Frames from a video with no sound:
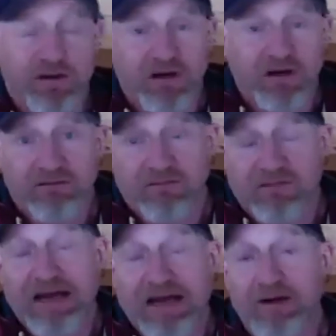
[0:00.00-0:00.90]
one
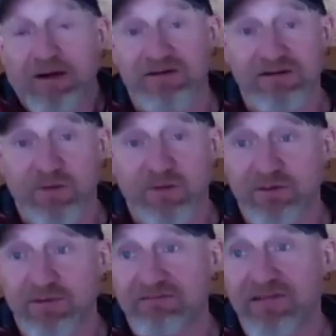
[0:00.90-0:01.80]
among thousands,
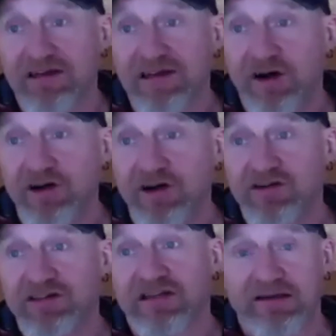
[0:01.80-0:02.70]
possibly
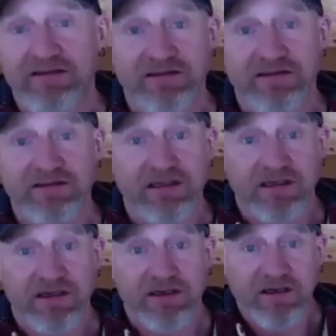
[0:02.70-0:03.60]
hundreds of thousands.
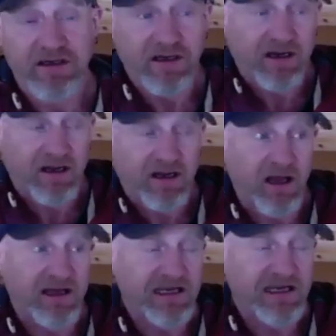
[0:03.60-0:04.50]

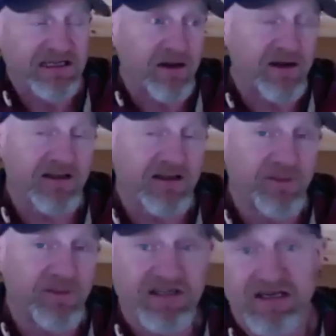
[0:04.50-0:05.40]
And he's like, he
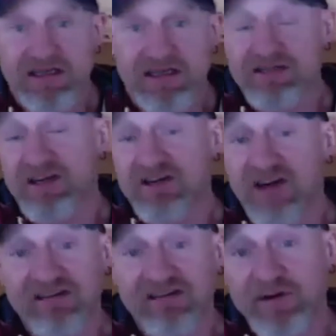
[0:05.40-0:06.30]
owns a business. He's got a
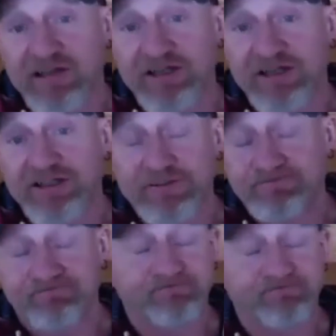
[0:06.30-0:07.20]
great reputation.